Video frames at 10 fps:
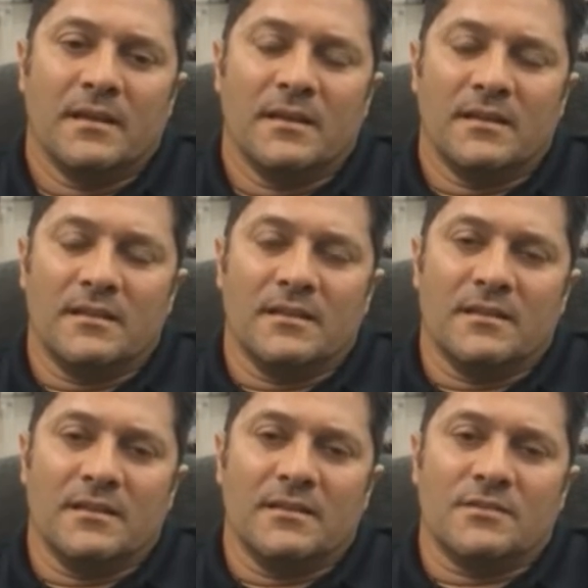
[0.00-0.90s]

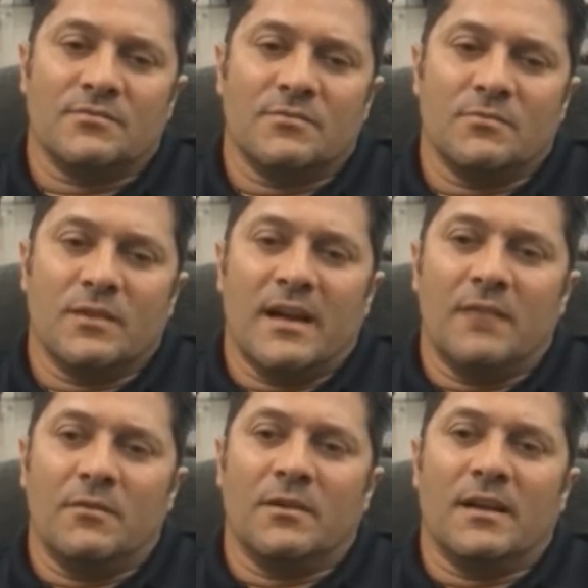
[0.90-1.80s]
it's what
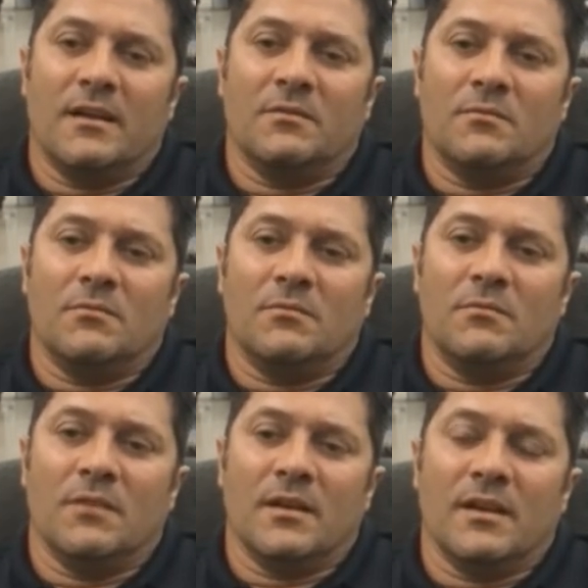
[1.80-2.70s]
I
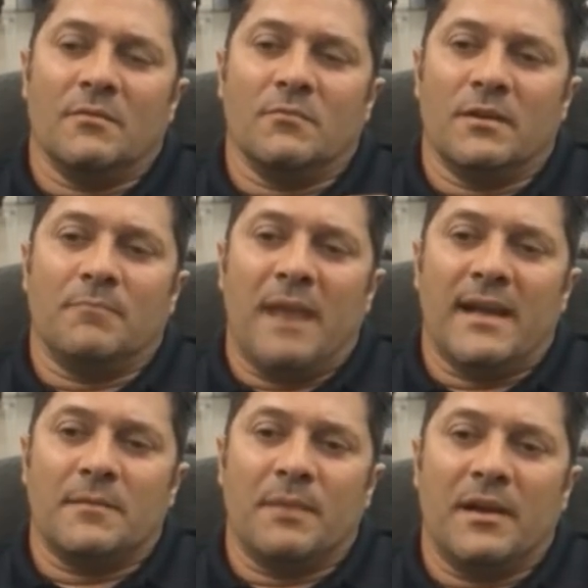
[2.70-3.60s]
again, went
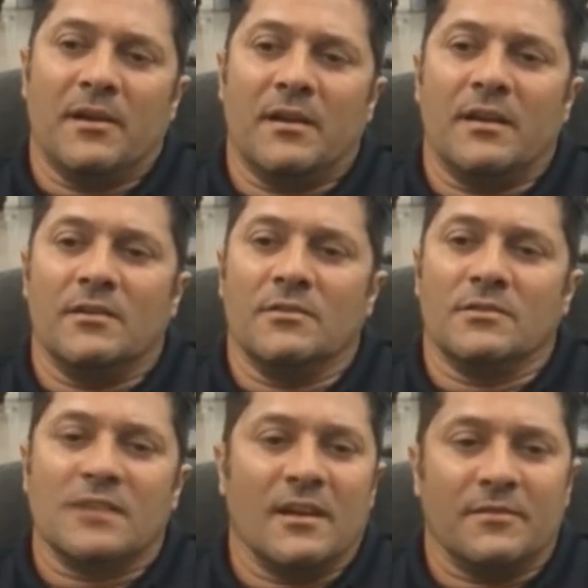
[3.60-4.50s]
back to parity and doing
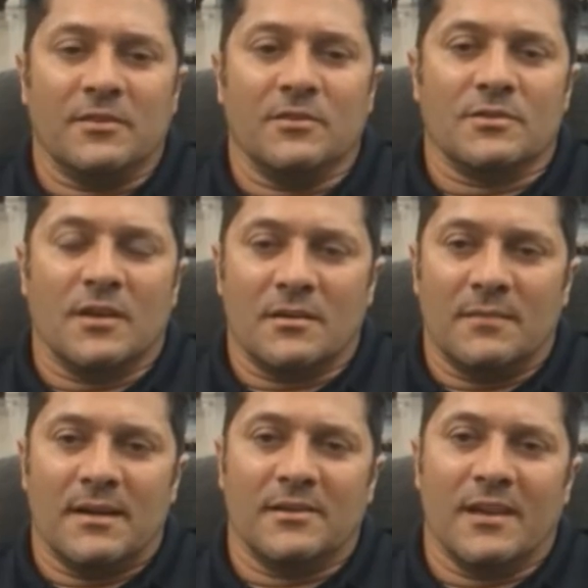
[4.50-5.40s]
stuff. And you were talking
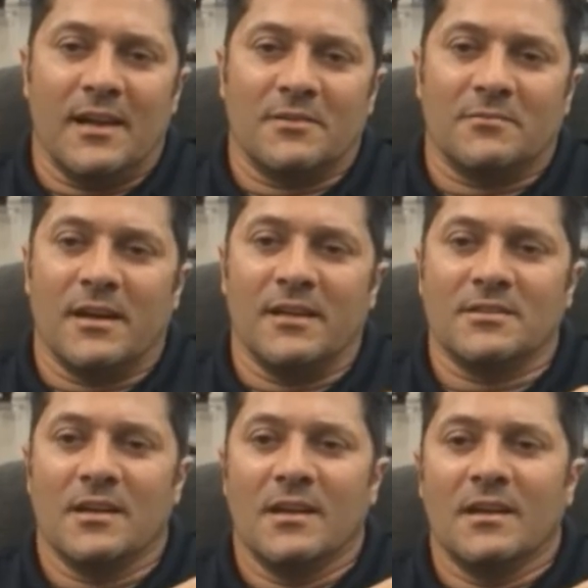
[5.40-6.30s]
about your Loudon
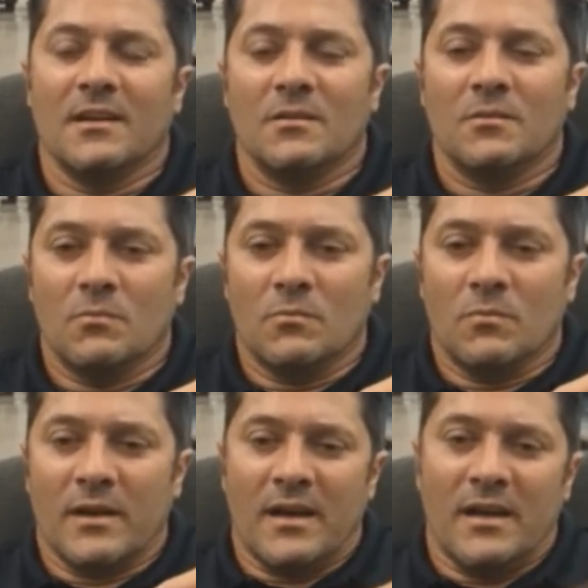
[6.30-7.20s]
race.
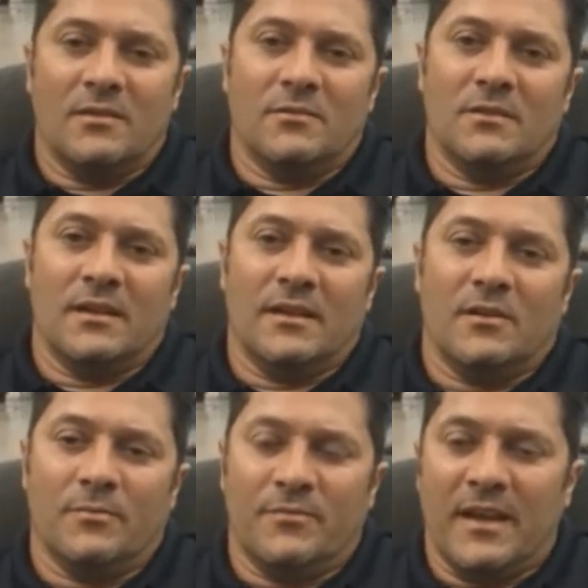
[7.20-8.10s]
What I don't, and I
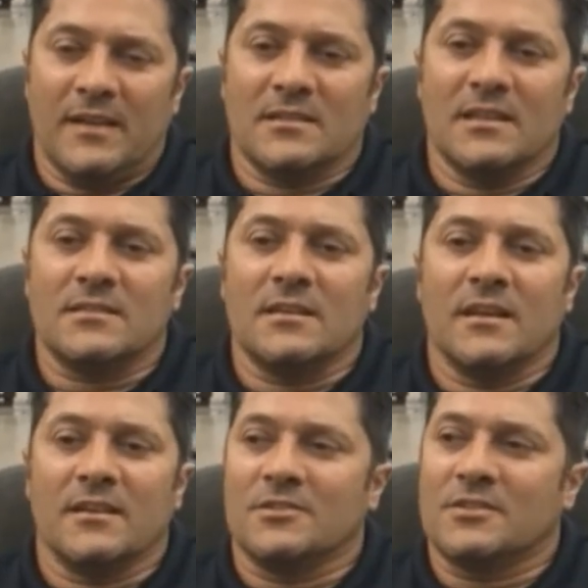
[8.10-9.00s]
hope fans
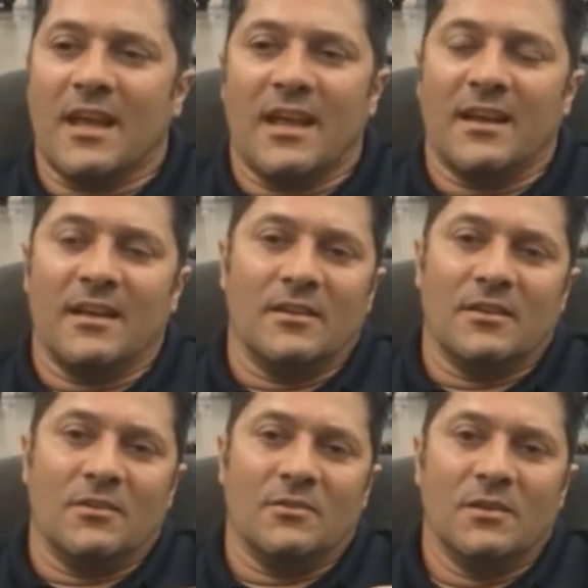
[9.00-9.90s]
listening understand that, you
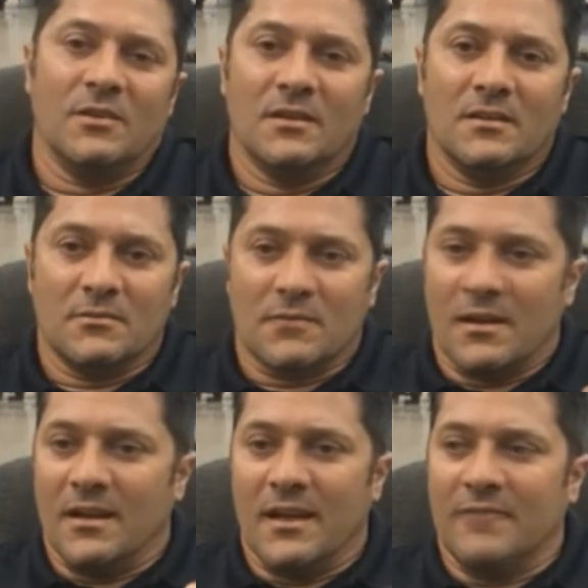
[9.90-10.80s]
know, you run
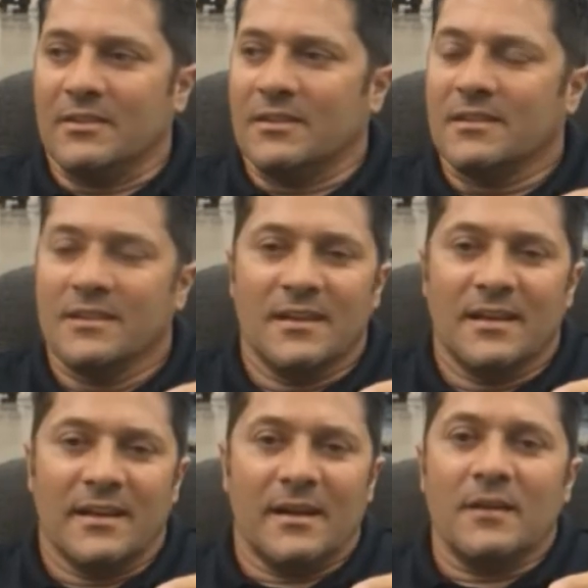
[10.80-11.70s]
11th,
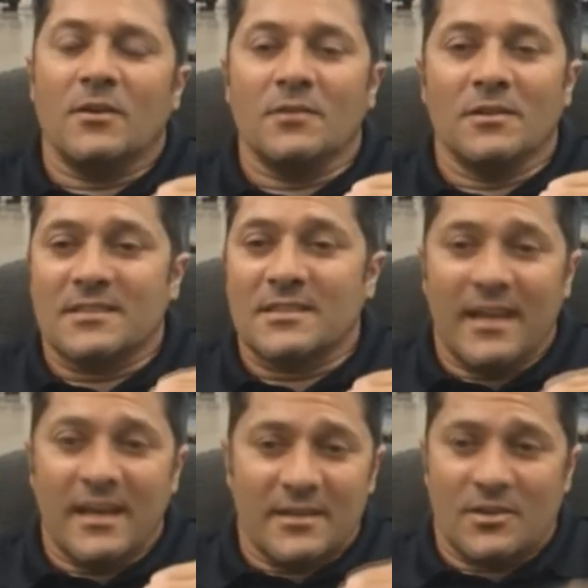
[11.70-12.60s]
and I go, listen,
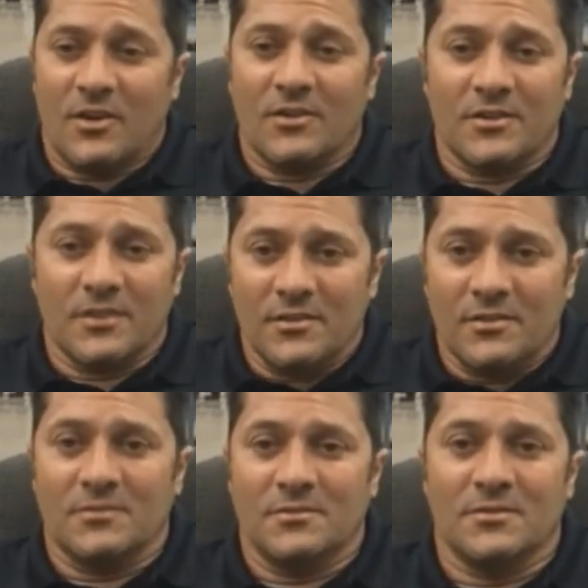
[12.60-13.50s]
that is hard to
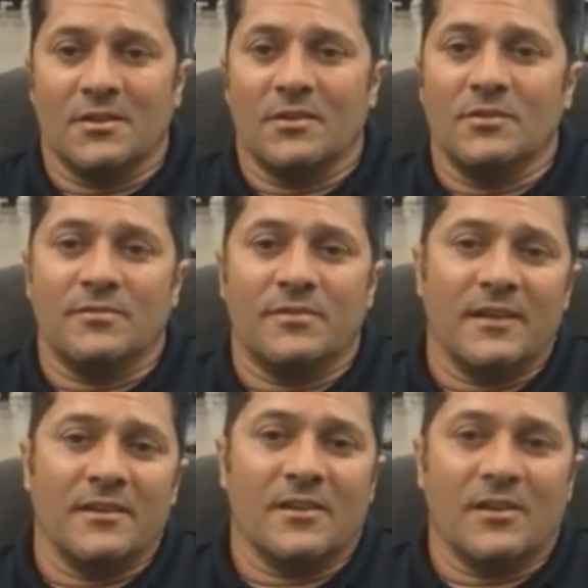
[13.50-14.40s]
do. You know, you fight
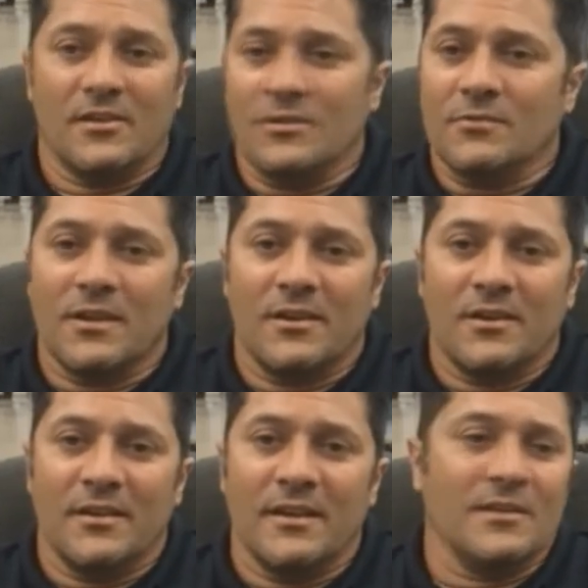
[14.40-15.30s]
your car and you're running
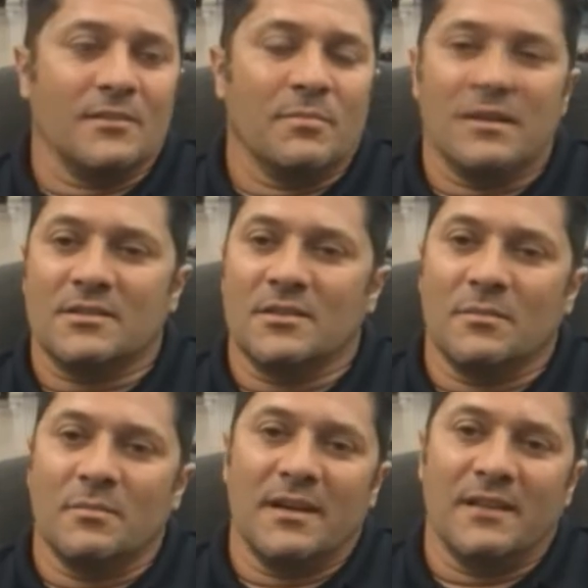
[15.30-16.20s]
all day and you're busting your
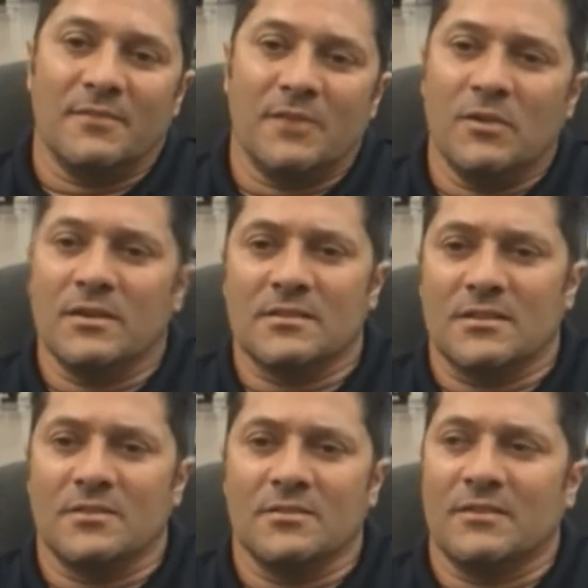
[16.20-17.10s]
butt and focus
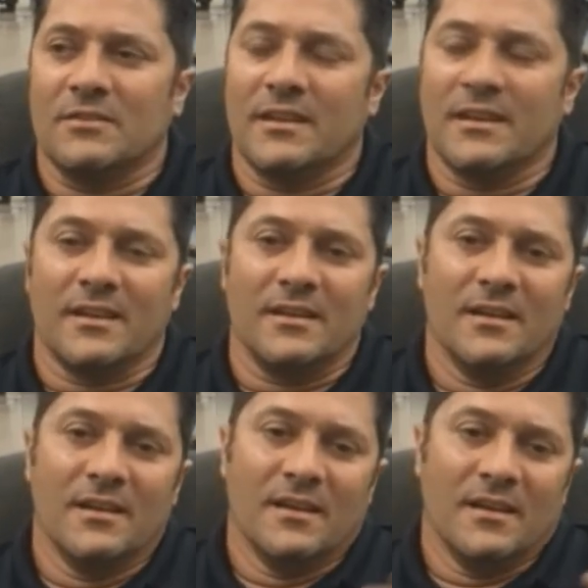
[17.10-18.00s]
and doing everything.
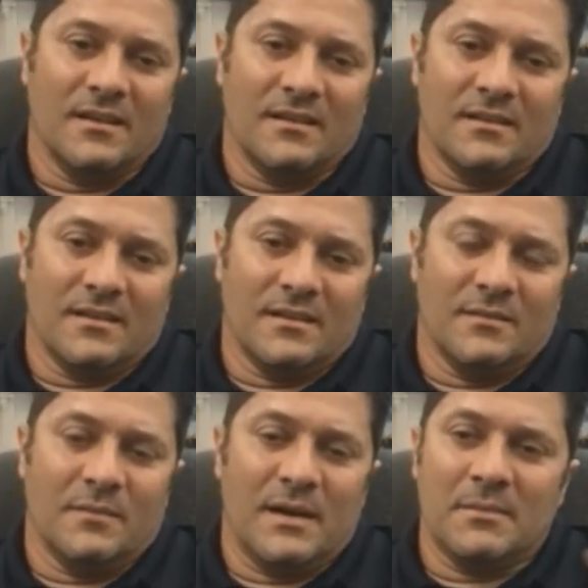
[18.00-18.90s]
And
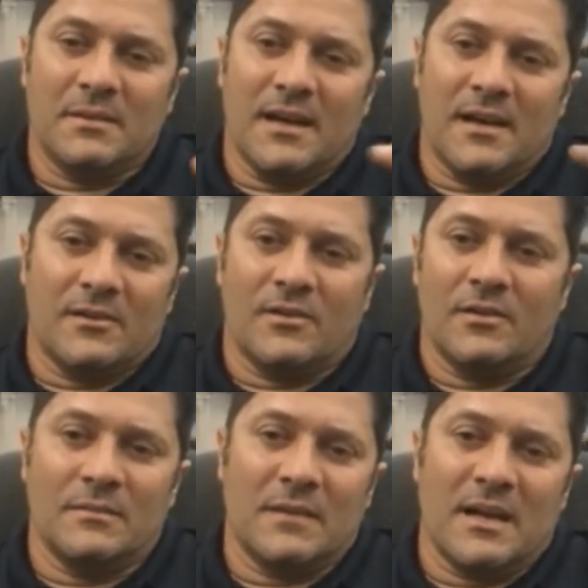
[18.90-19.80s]
Bobby Dotter and all
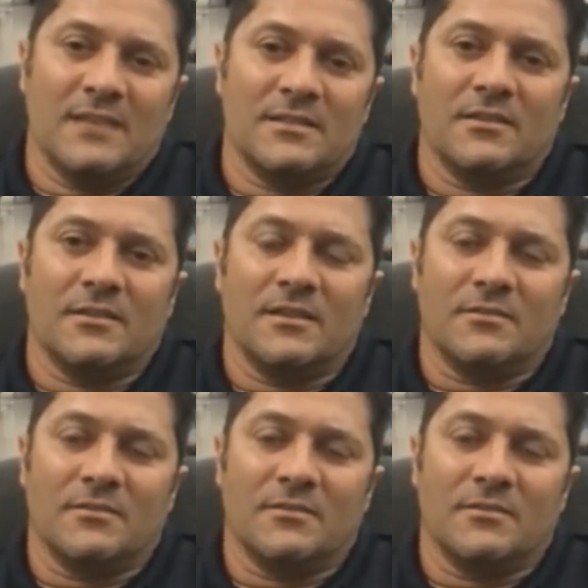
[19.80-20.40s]
them guys at